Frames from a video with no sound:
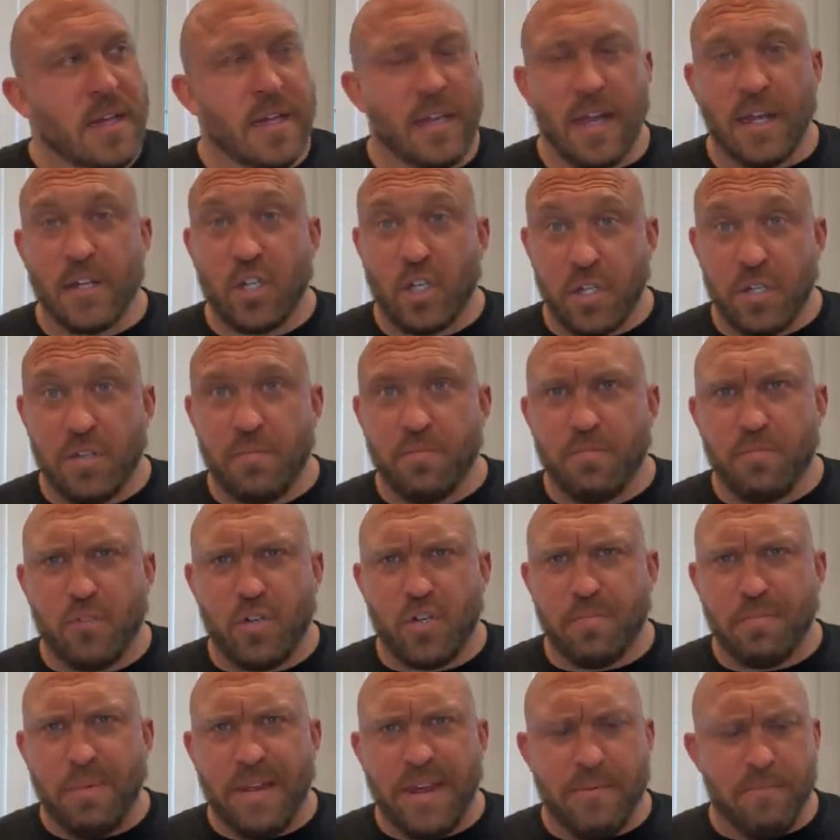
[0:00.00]
And like, she's
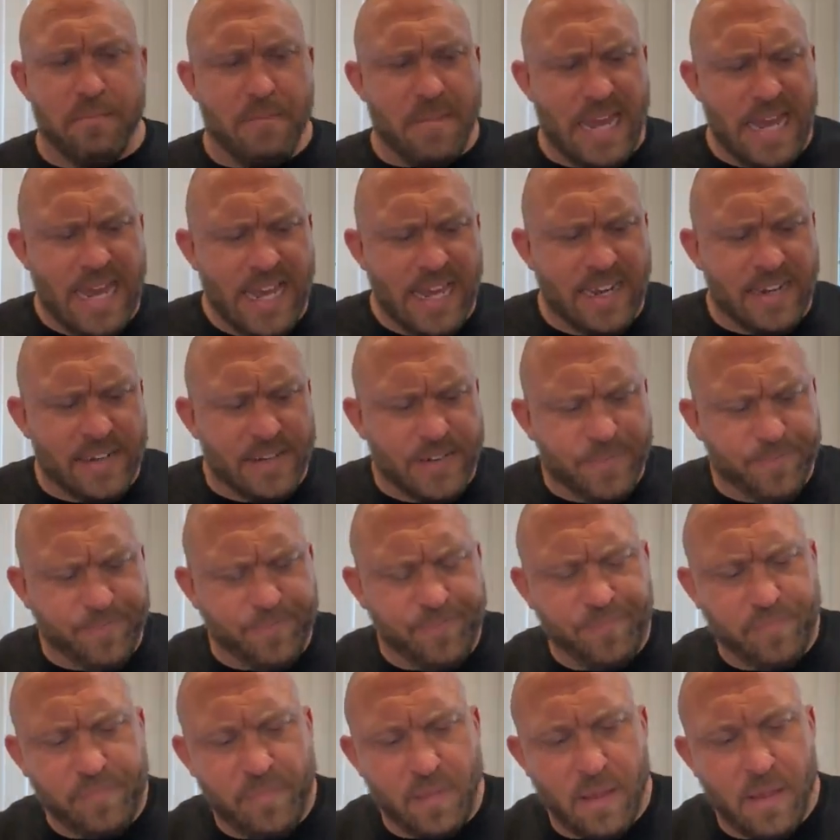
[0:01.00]
just being mean.
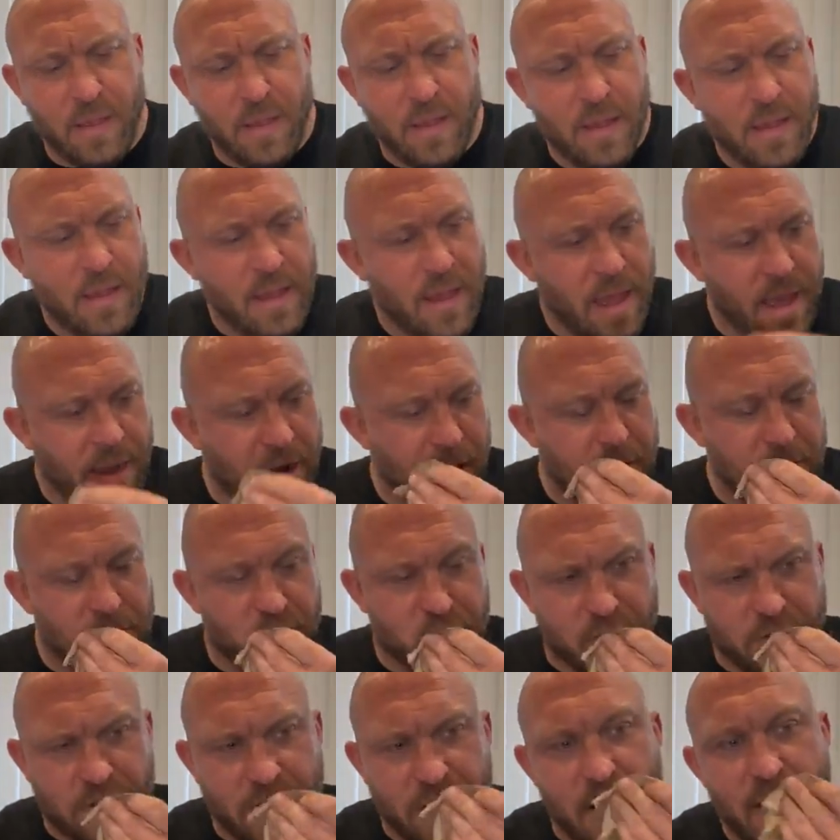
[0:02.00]
And I
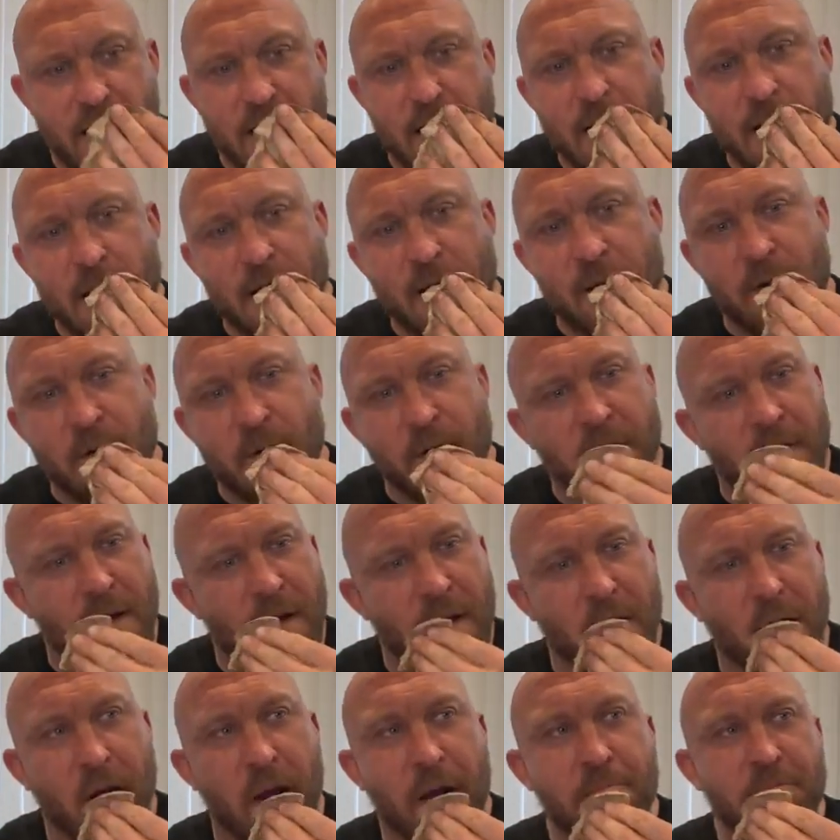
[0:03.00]
was just, uh, I go,
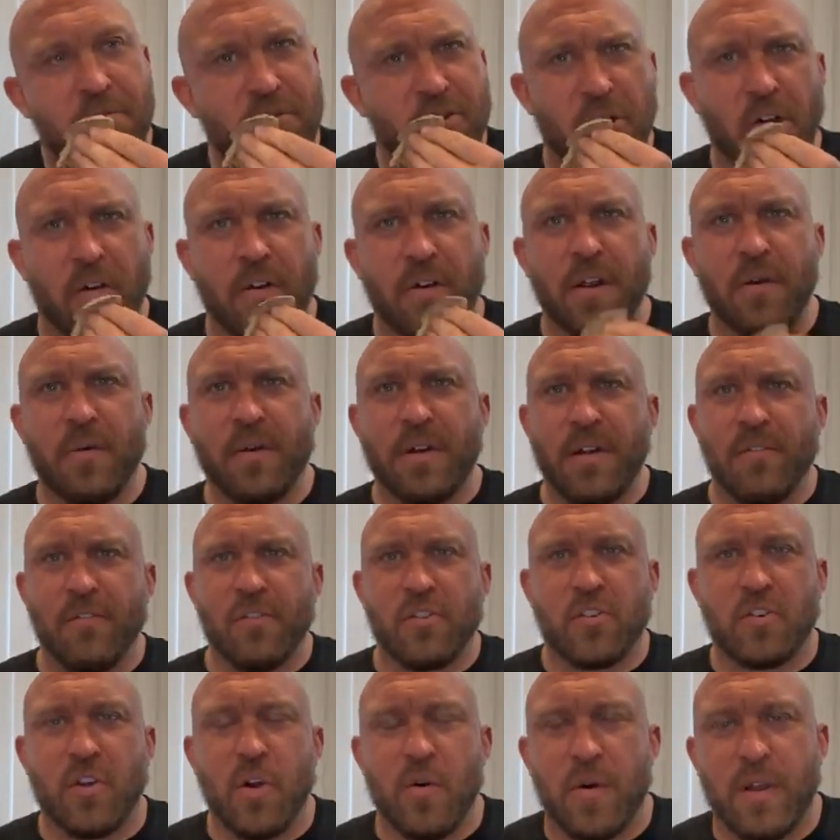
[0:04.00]
I go, I'm sorry,
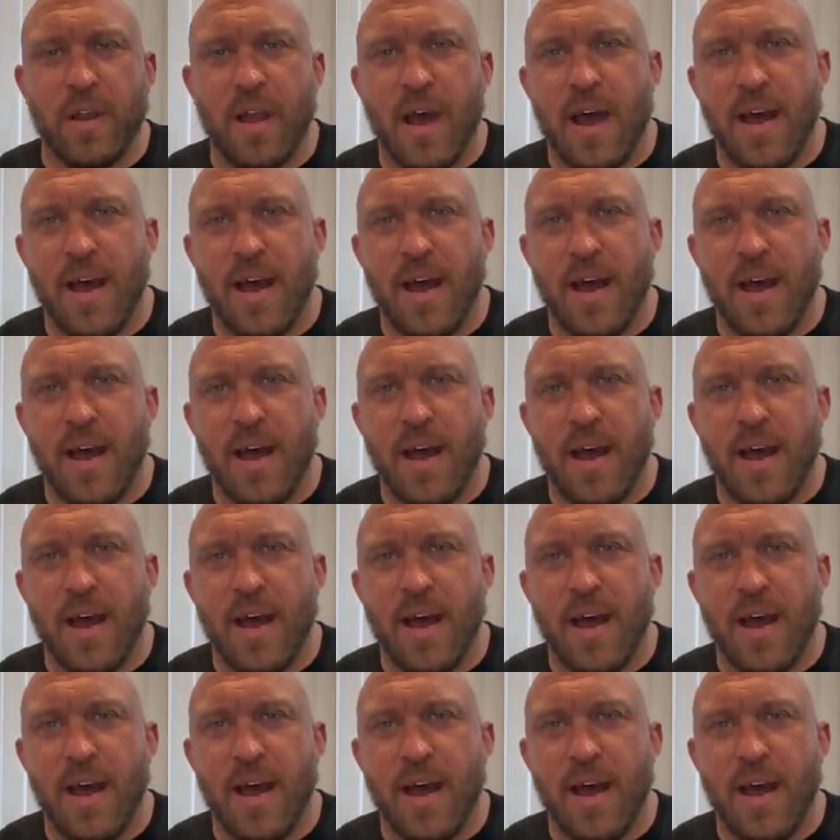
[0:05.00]
whatever's going